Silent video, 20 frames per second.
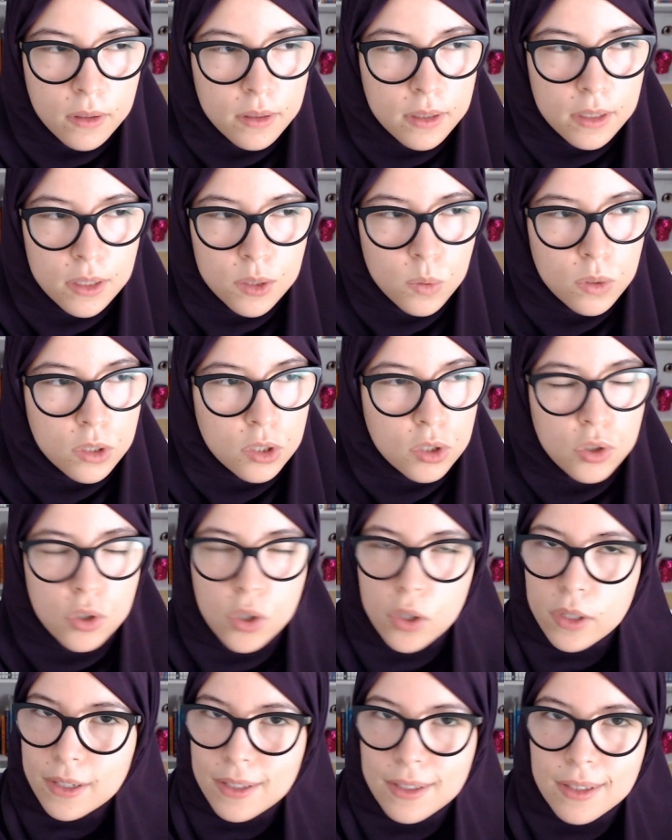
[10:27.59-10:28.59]
This was
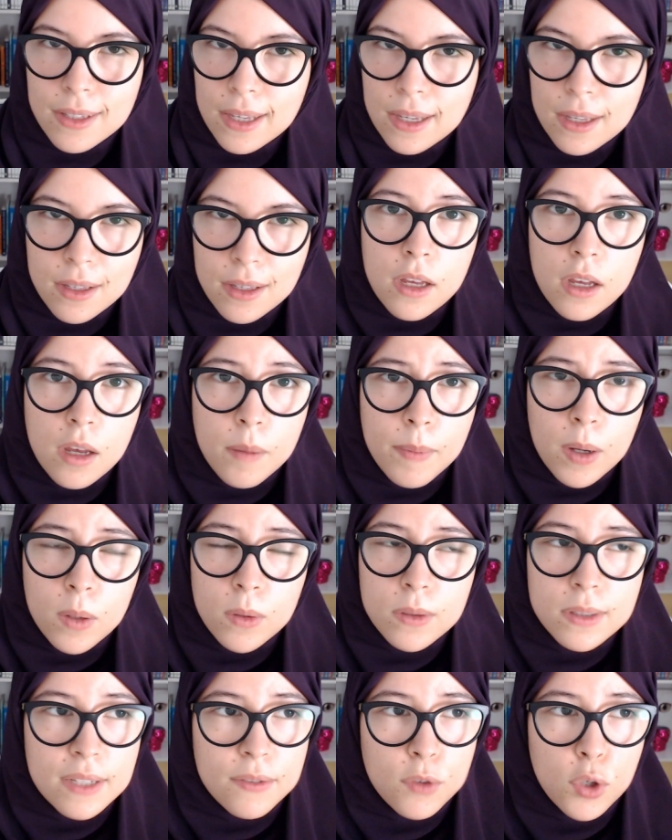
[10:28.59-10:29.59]
not a thing about
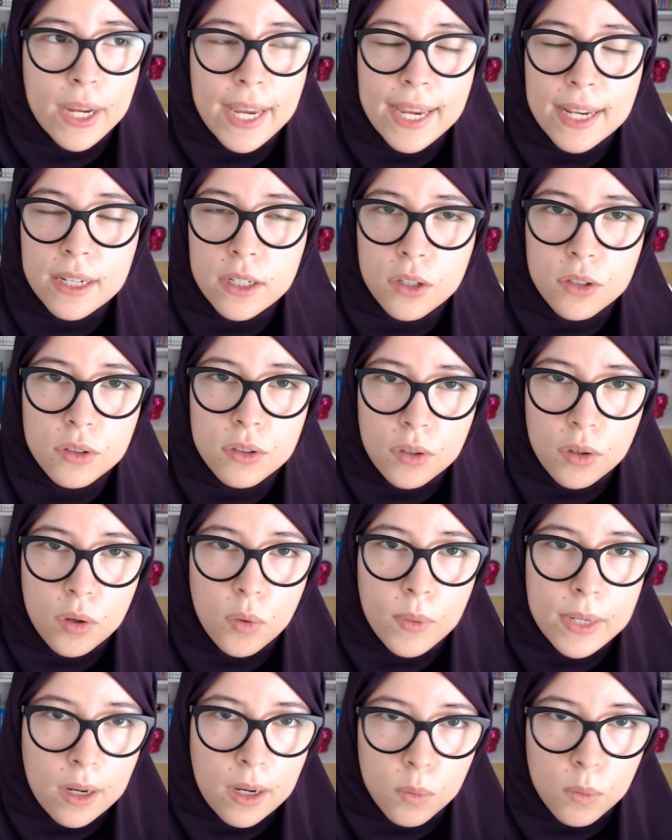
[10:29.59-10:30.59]
7 or 8 years ago
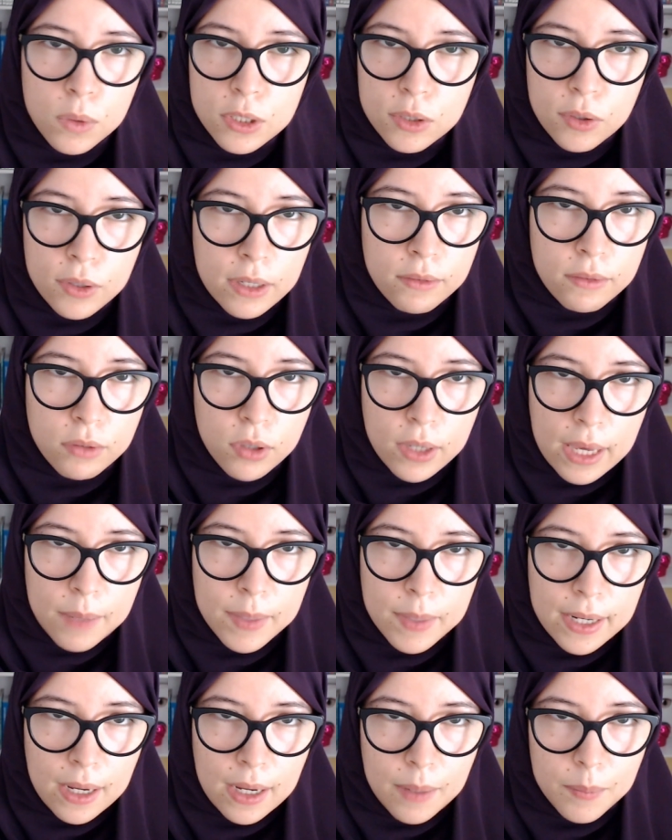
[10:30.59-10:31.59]
when I was looking for
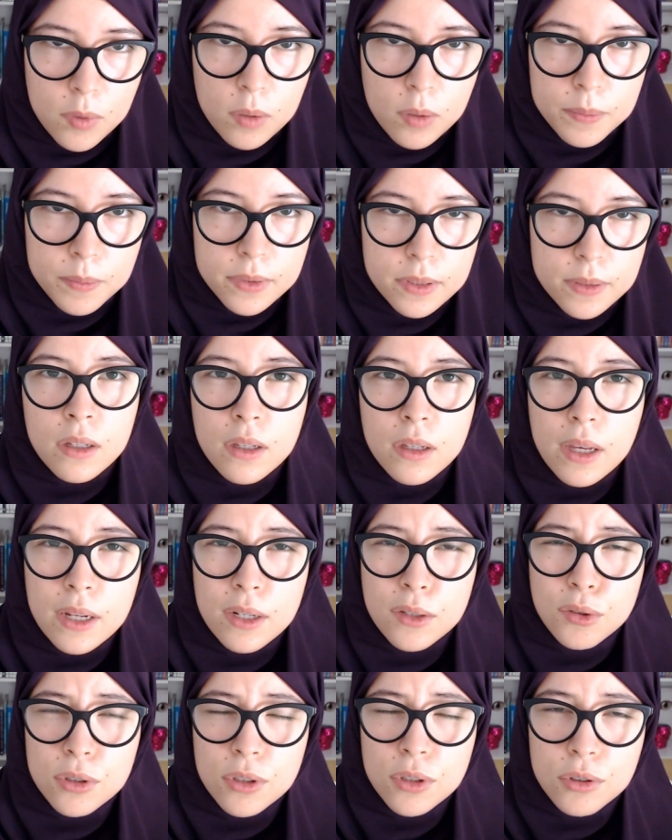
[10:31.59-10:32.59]
gaming laptops. And
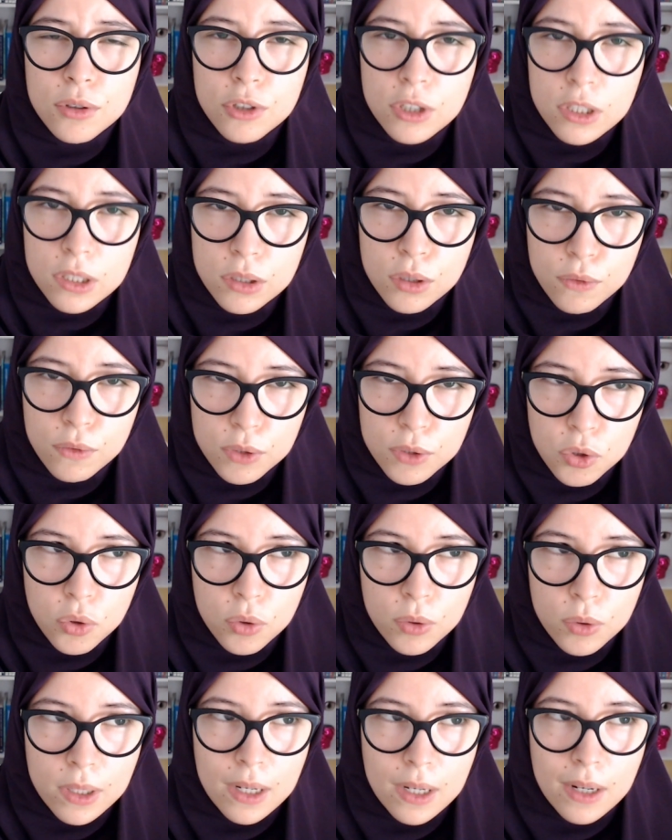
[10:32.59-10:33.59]
it's also just over 2
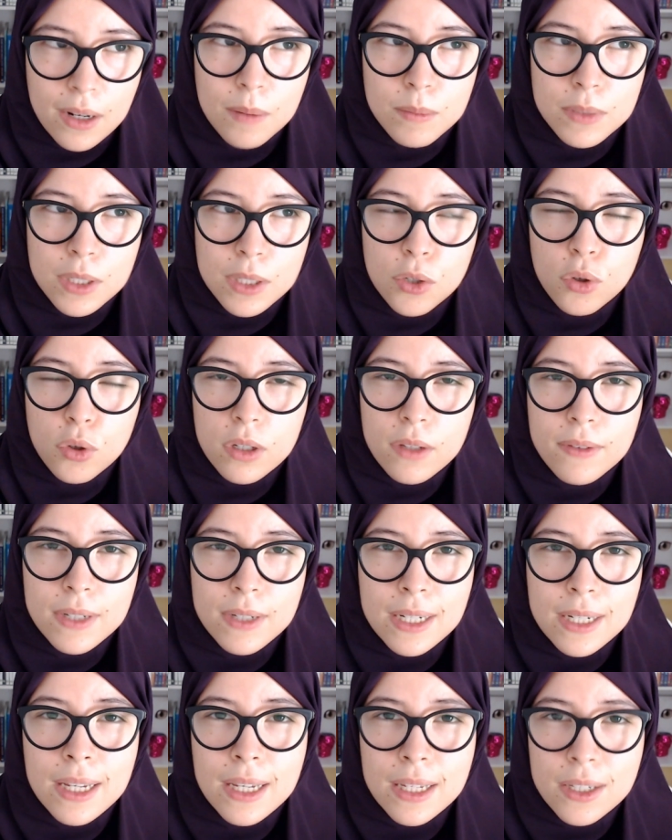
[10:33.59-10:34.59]
kilograms and not even
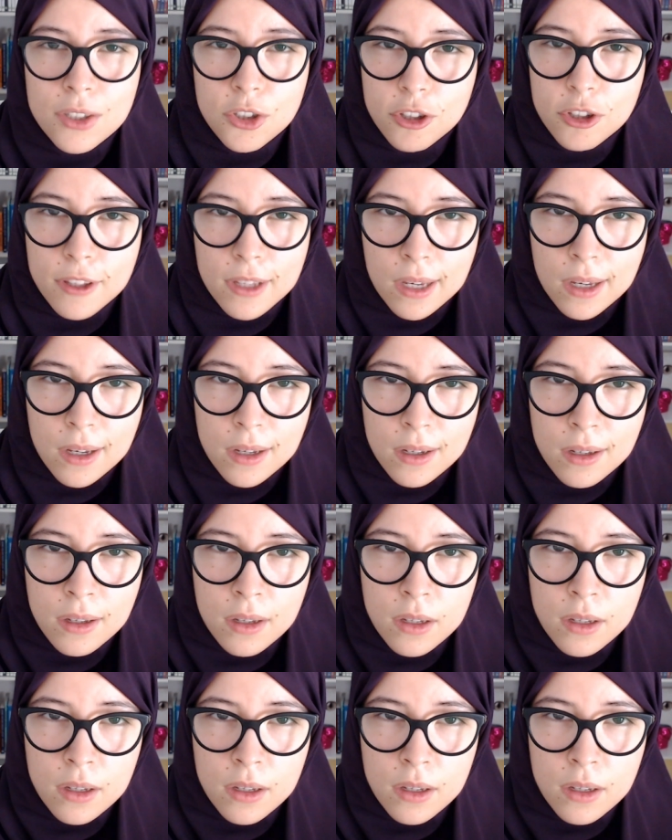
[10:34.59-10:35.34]
an inch thick.